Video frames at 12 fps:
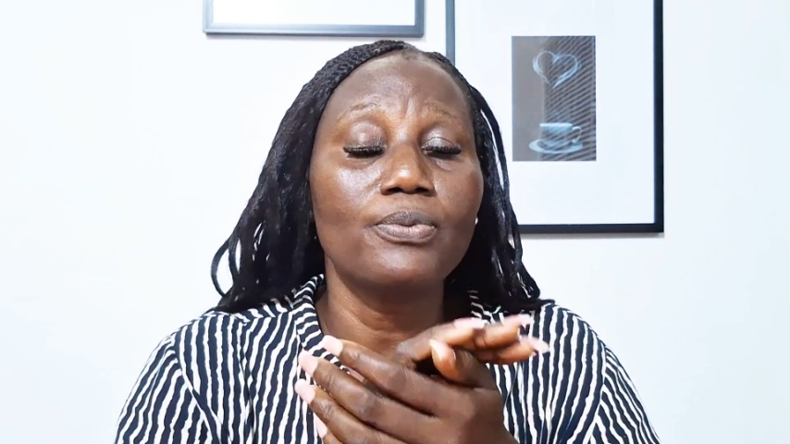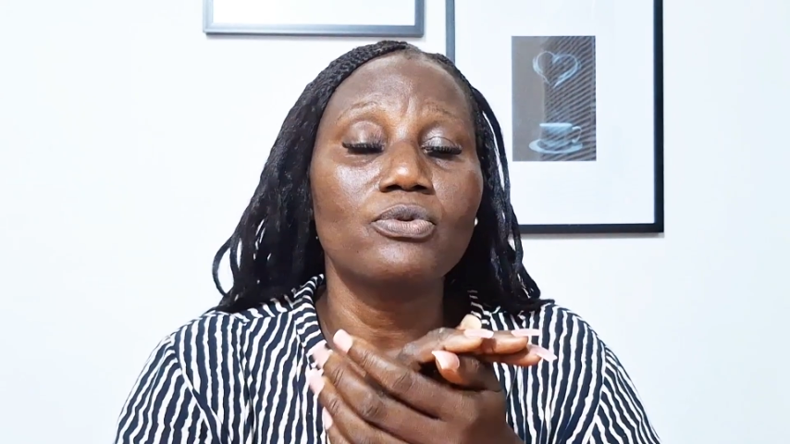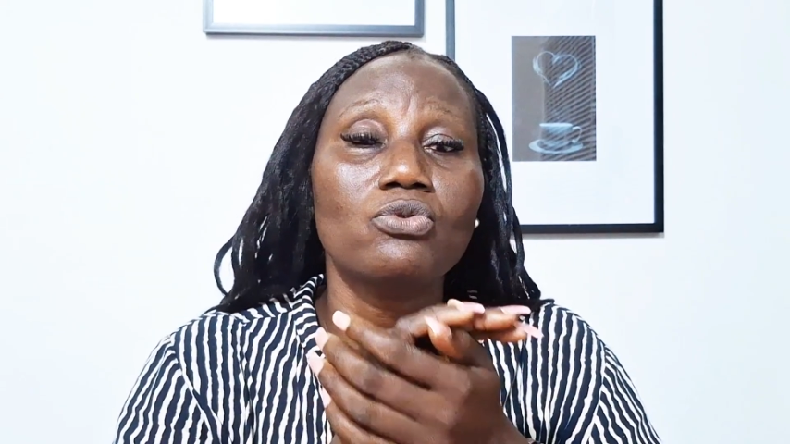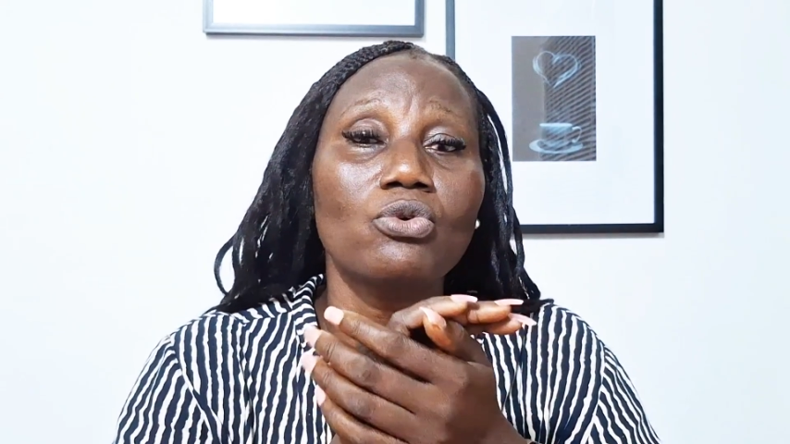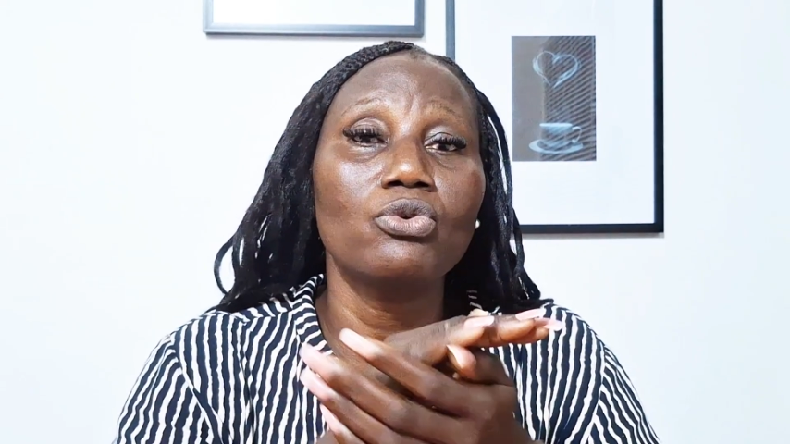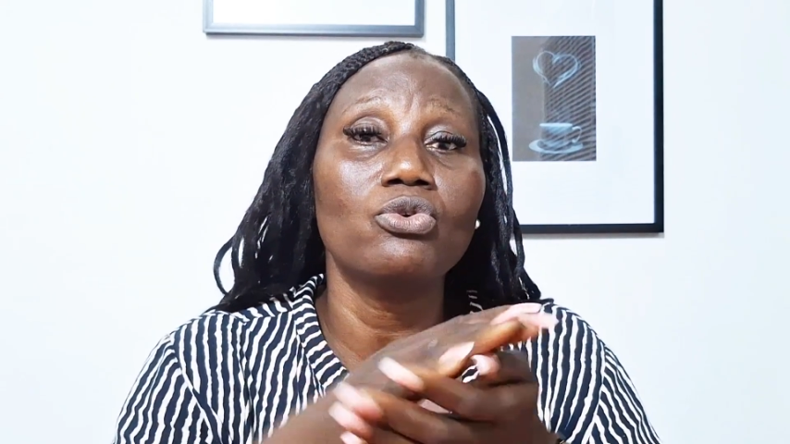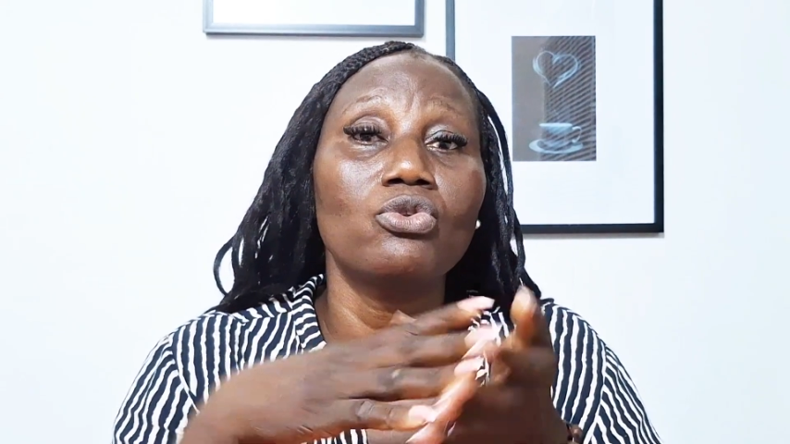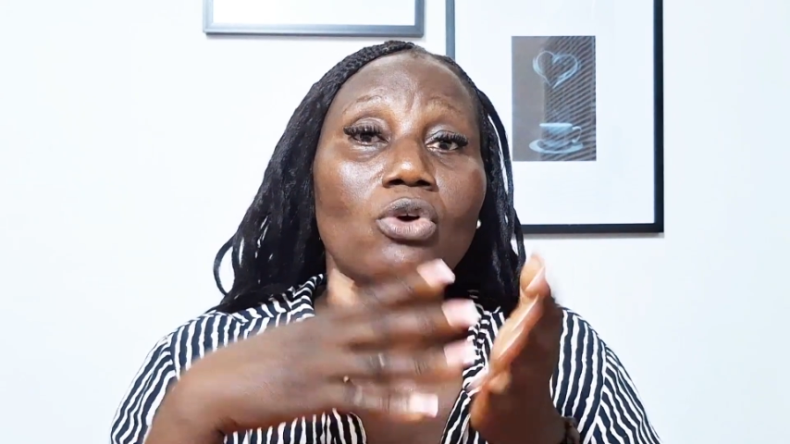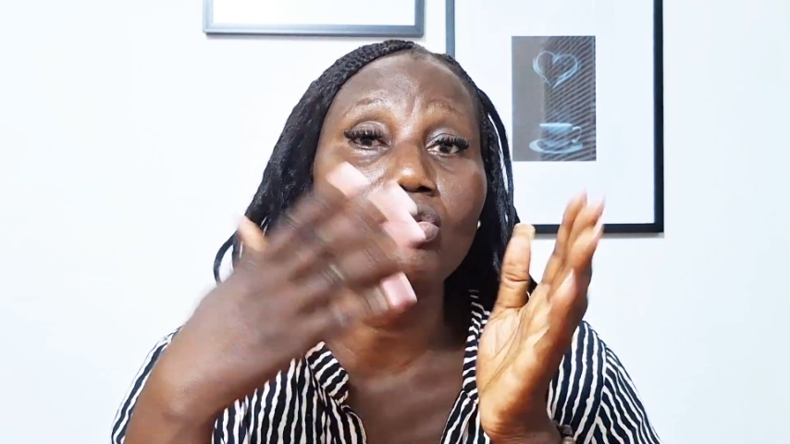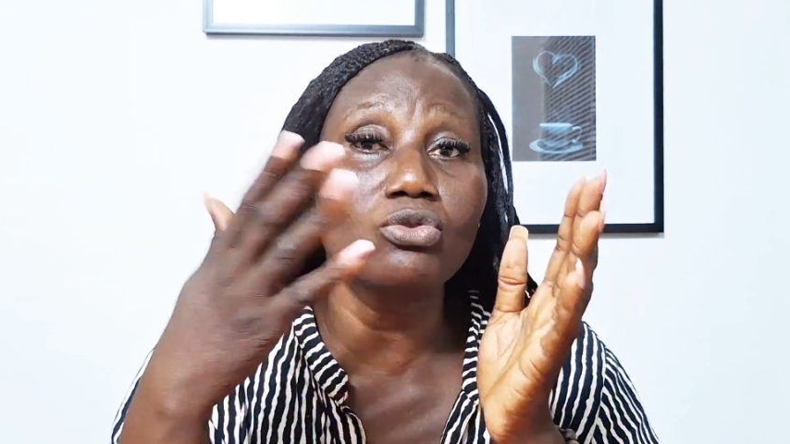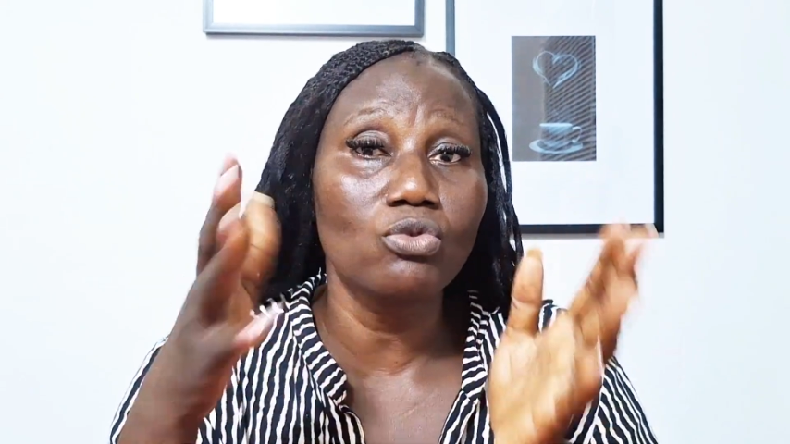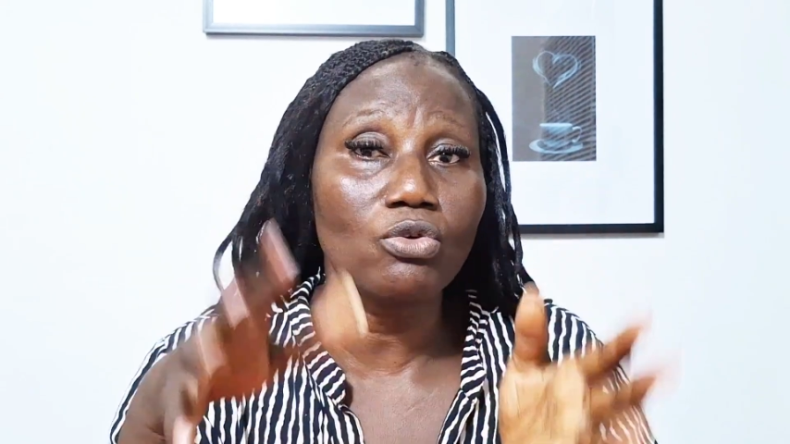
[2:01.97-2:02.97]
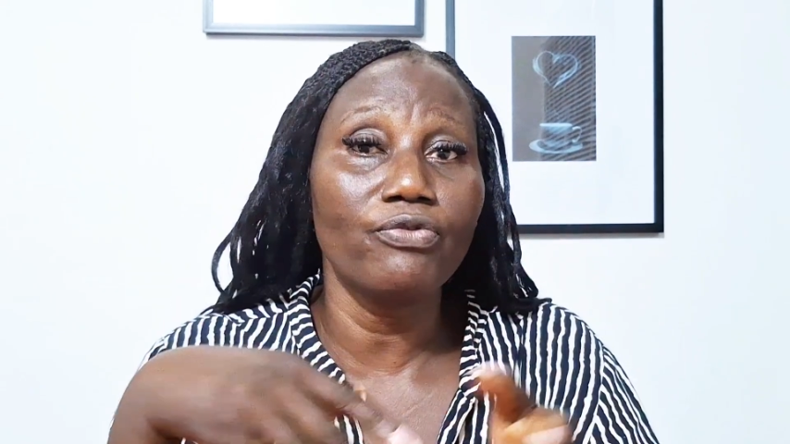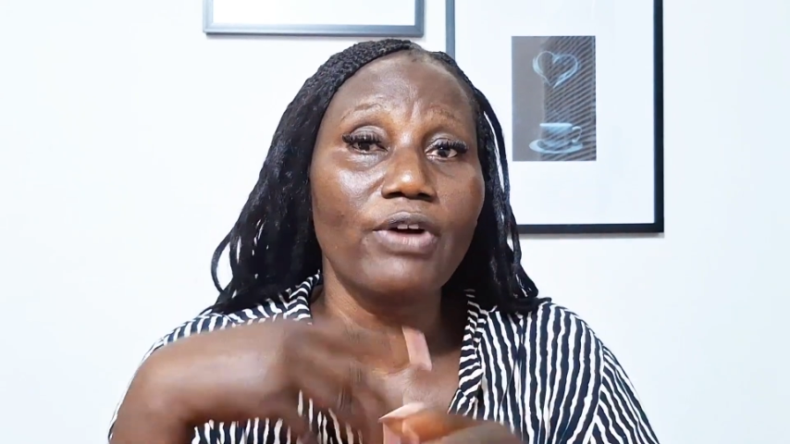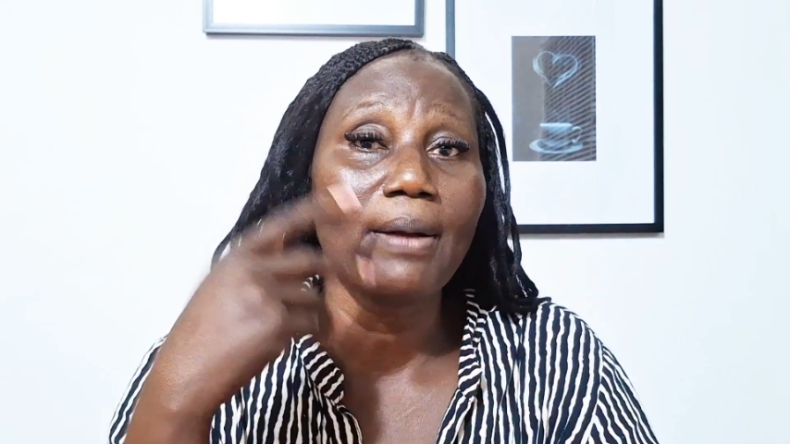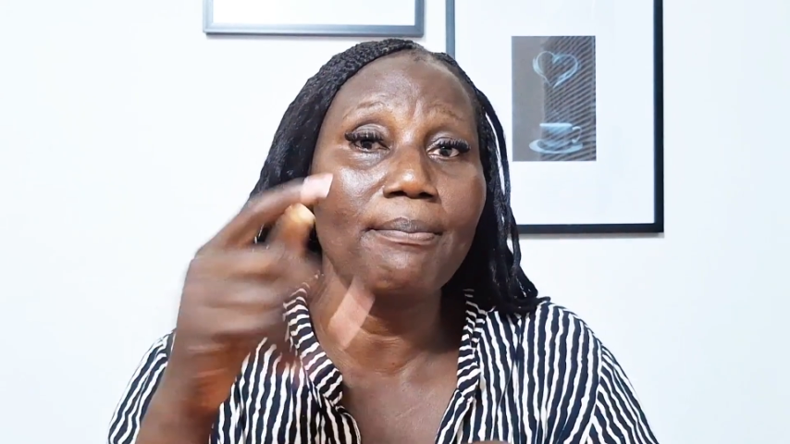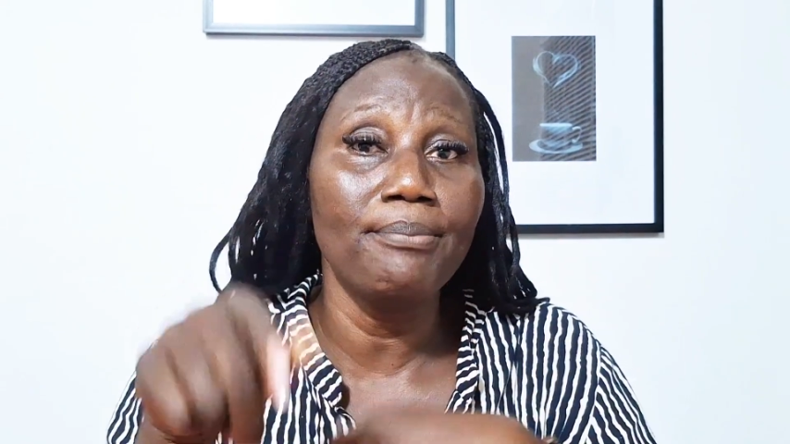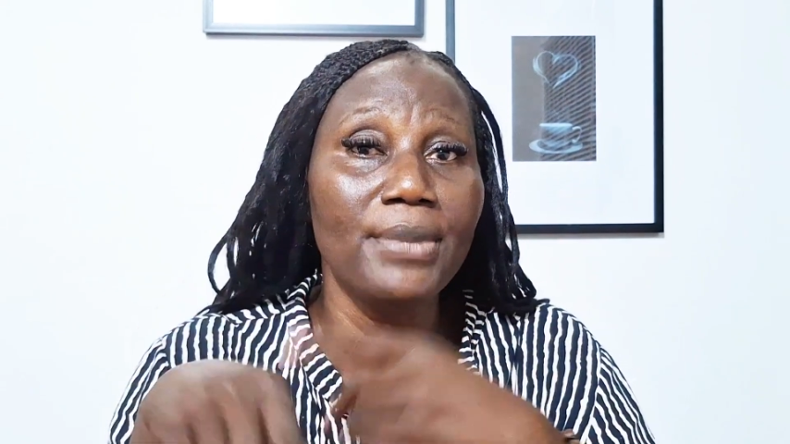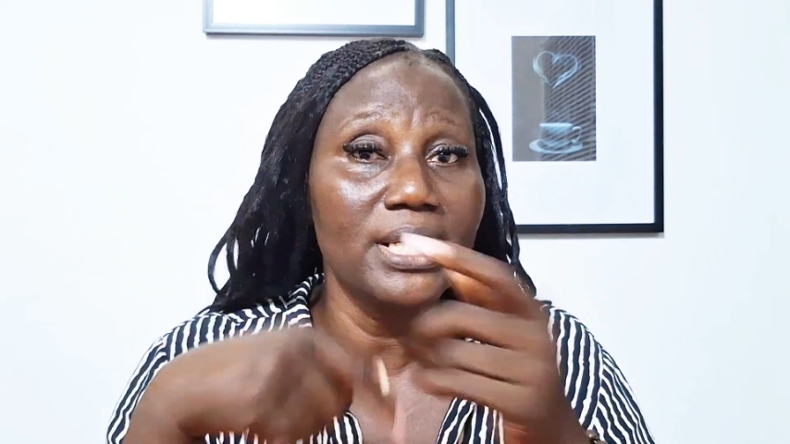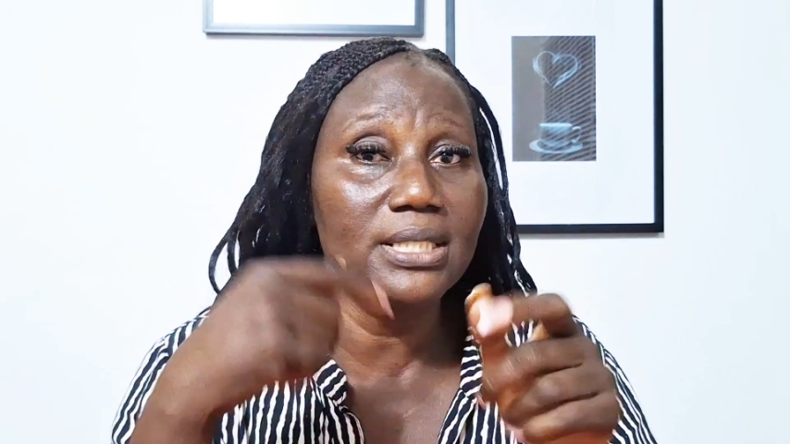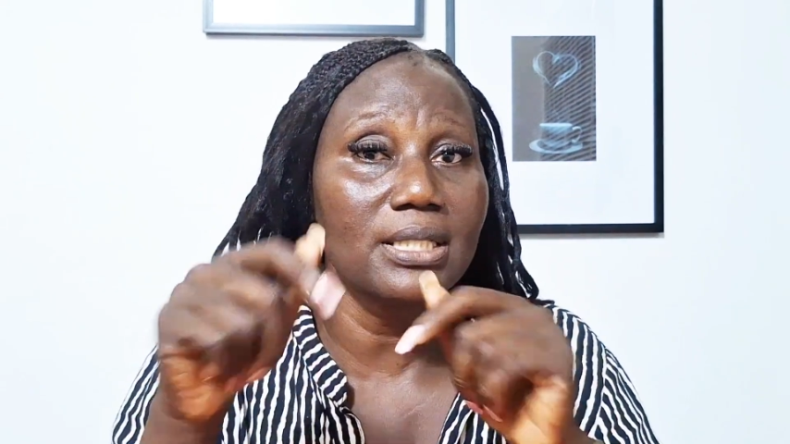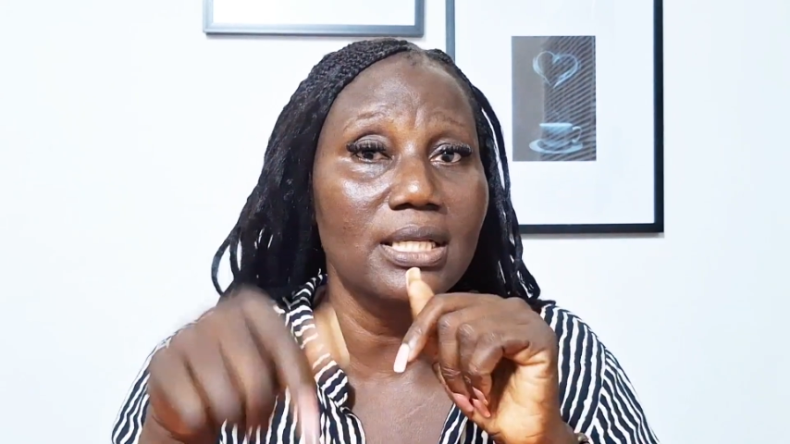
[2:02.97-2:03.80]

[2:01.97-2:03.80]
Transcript: so you don't overmix.